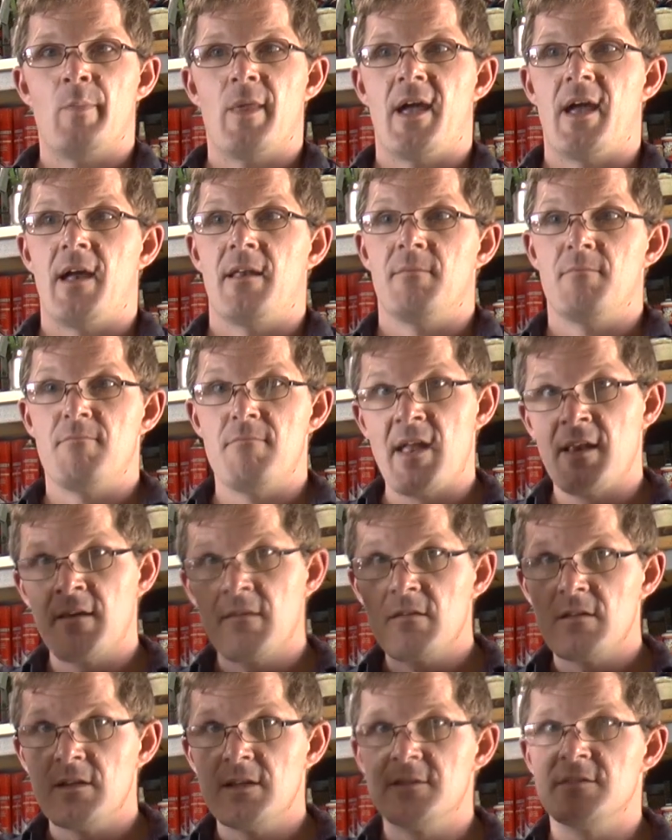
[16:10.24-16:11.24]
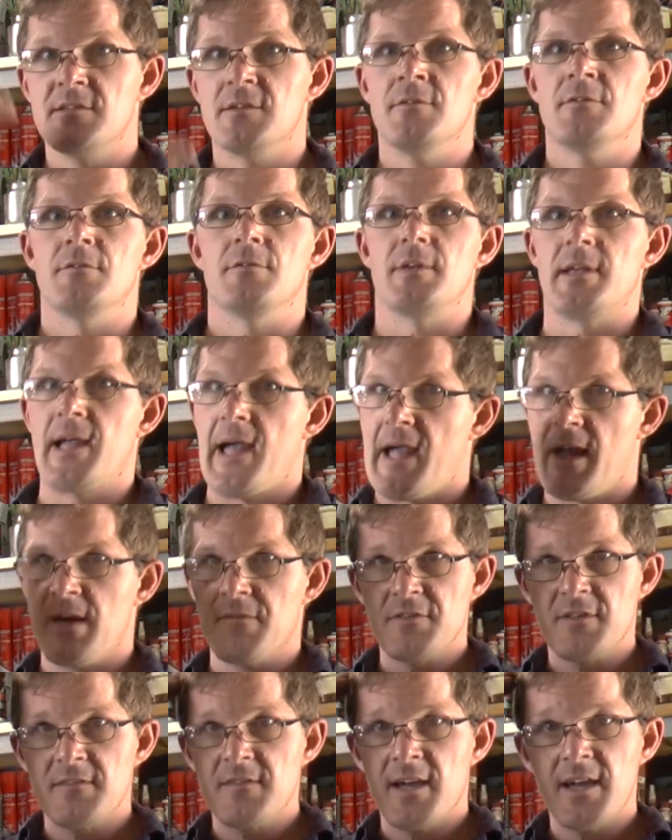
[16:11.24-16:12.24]
And mentally too, you
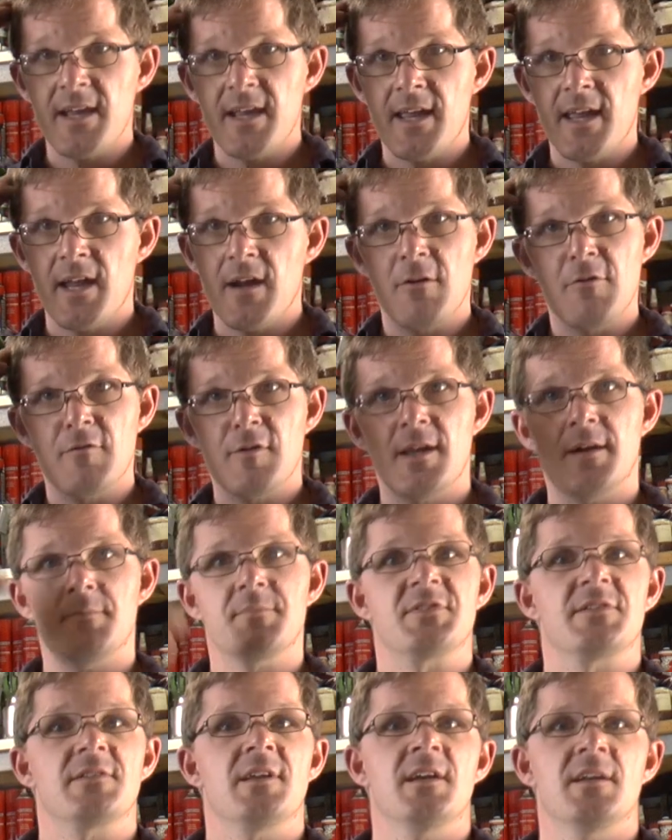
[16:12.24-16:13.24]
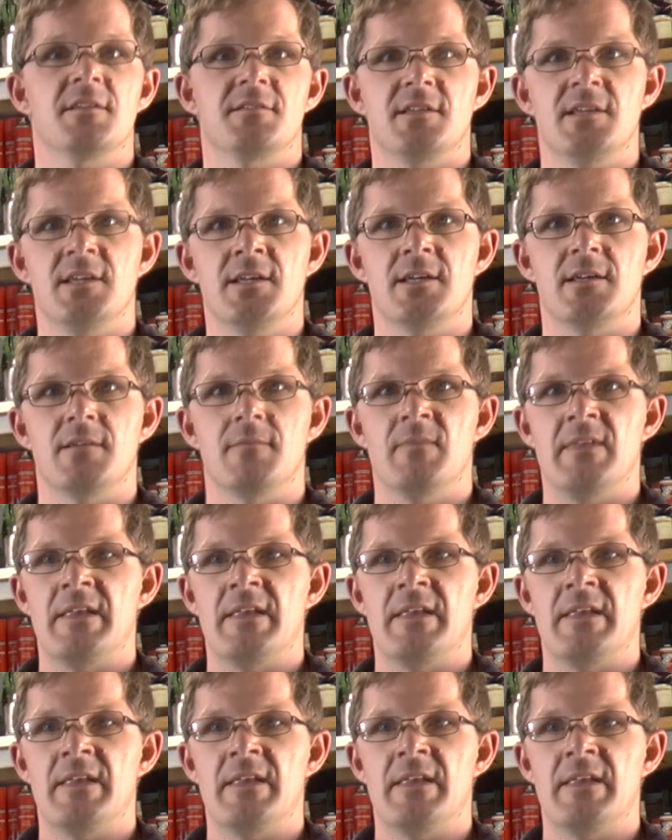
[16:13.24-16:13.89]
have to take care of it upstairs here.